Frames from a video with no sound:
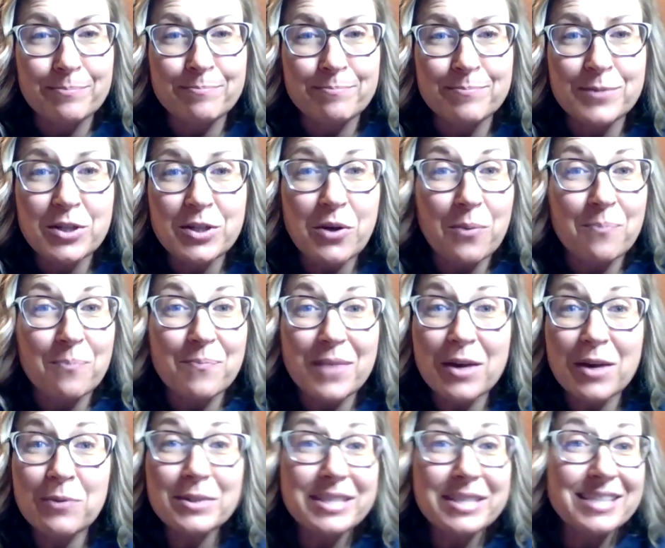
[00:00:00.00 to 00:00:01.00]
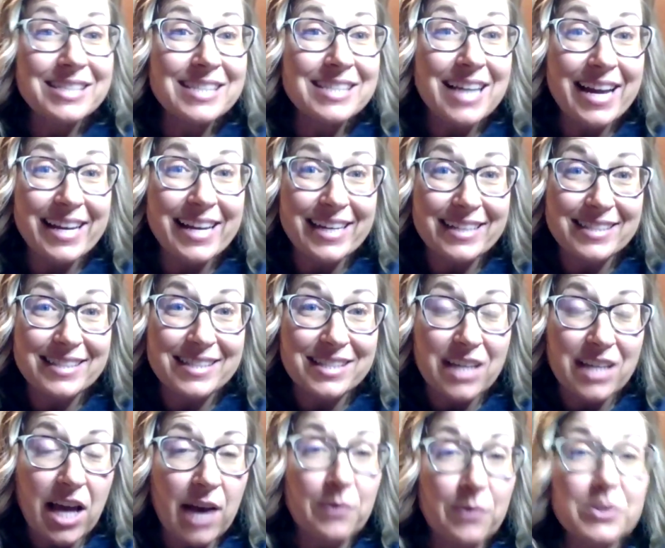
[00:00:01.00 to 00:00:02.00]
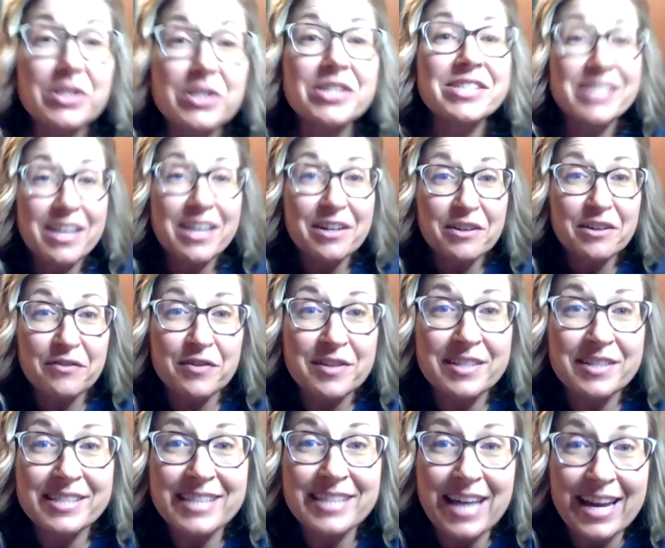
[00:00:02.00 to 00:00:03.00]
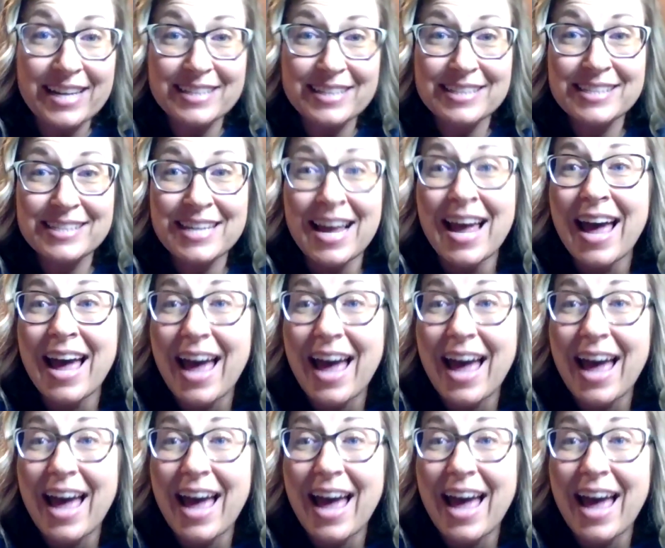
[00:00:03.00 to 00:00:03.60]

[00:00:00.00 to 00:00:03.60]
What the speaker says: So it was the science. I was a sucker for the science.